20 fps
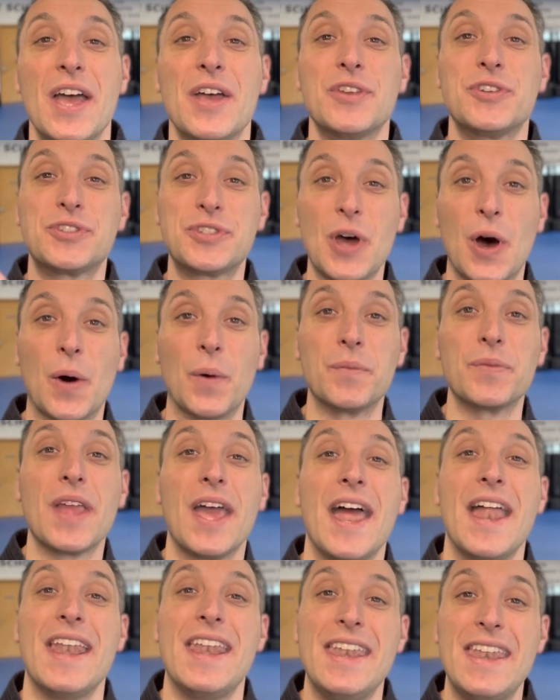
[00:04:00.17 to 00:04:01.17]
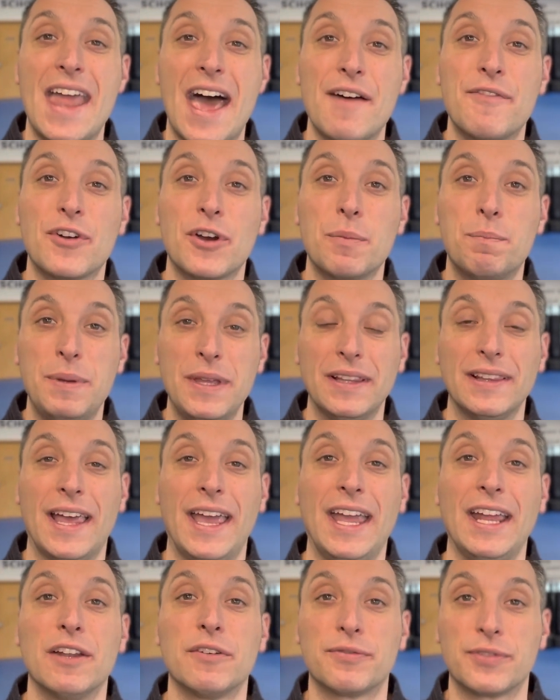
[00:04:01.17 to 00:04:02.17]
So never be
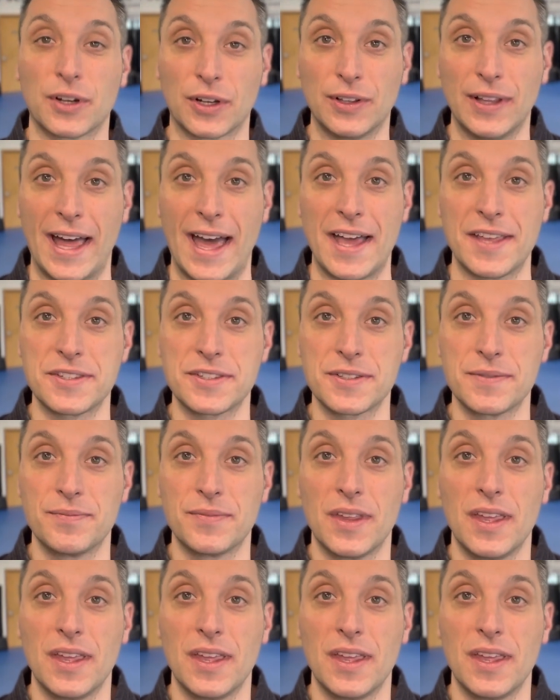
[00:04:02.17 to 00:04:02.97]
late for class.